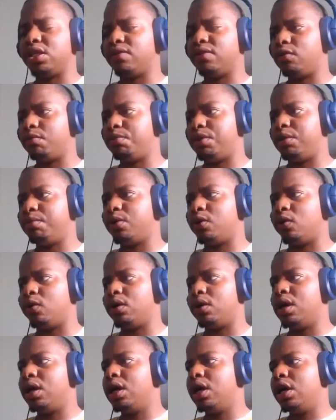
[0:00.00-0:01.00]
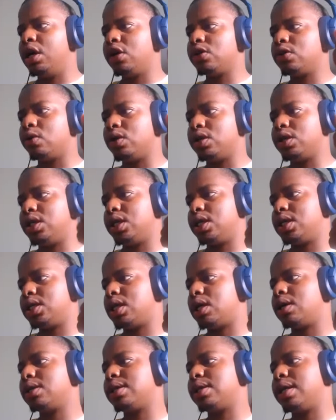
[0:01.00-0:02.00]
for people? So
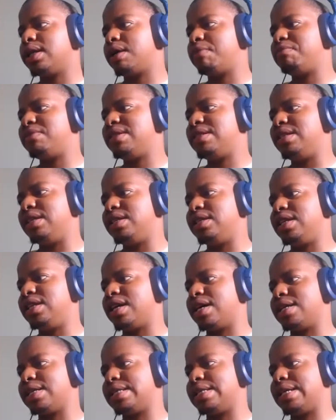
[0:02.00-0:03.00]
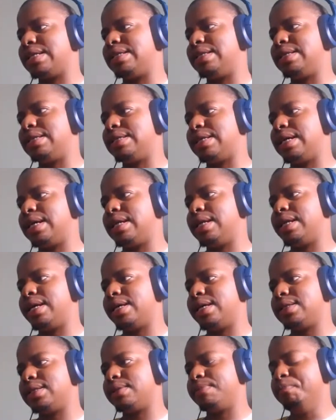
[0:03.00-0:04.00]
Gestalts end up teaching us that design
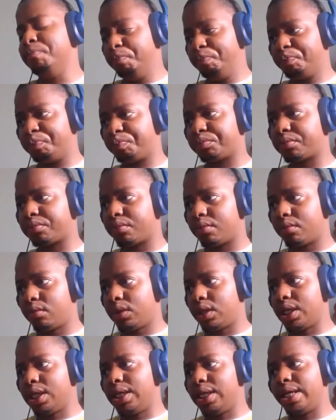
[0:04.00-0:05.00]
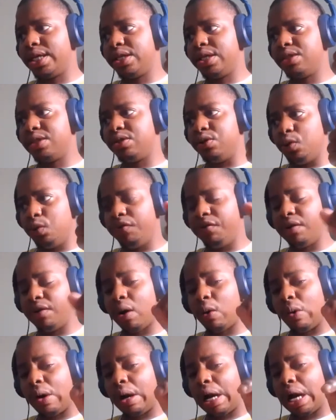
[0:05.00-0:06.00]
has less to do with
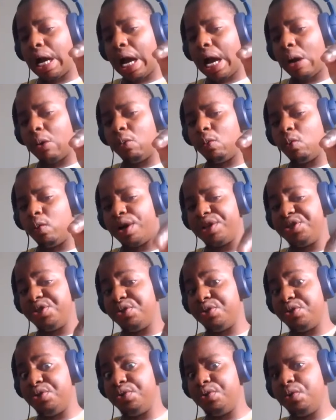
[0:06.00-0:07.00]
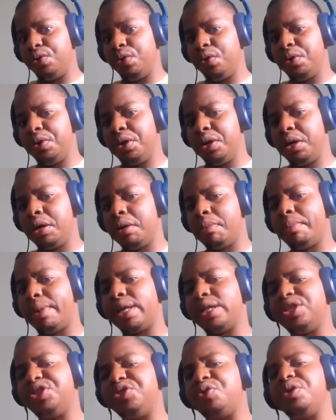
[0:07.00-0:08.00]
what you do,
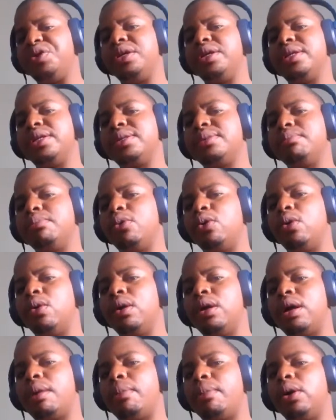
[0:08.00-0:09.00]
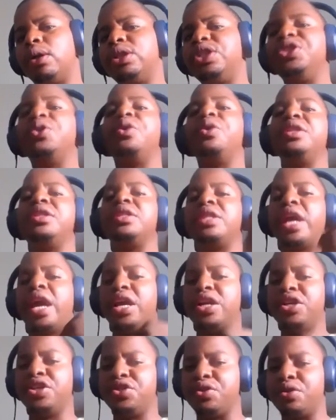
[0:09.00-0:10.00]
but it's more about your
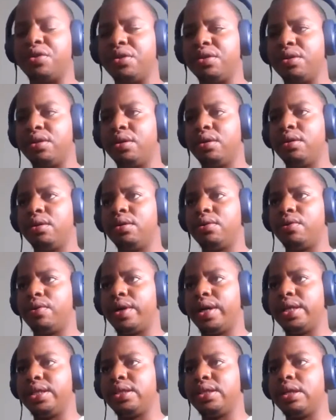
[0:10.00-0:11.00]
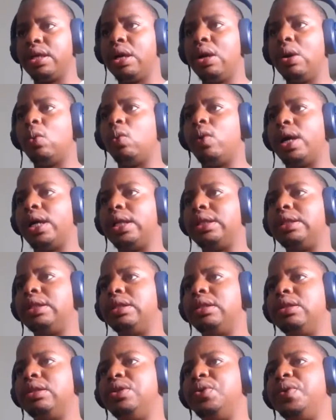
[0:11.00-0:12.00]
intention, right? What
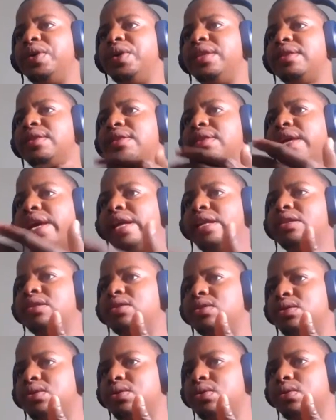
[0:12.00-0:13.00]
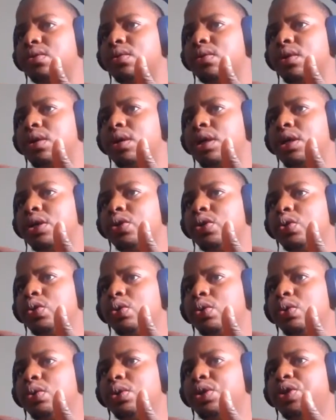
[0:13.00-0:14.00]
you intend to do. So